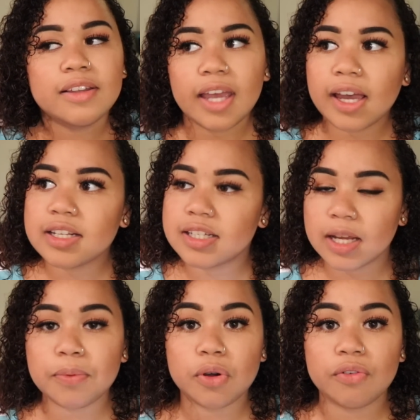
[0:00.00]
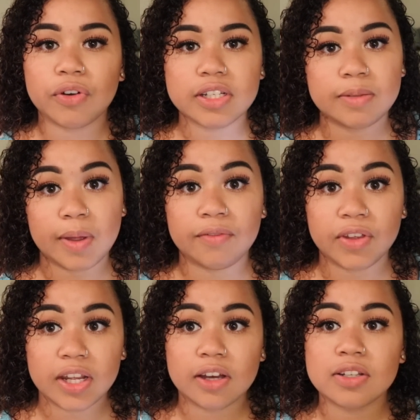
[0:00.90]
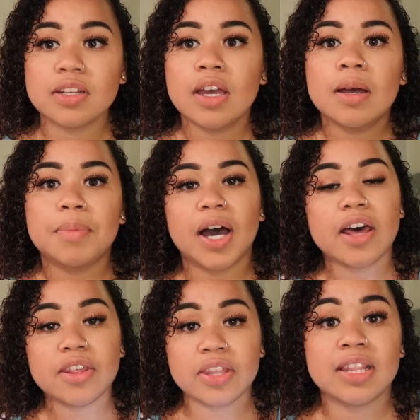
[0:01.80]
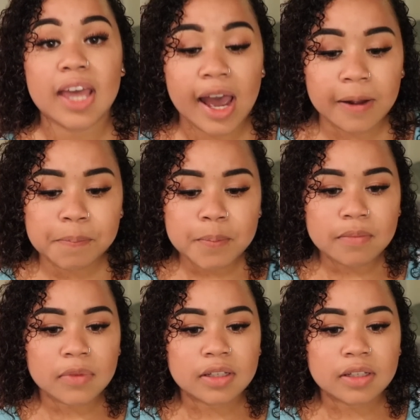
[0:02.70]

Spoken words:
Yeah, it's typical for us to make videos, but other than that,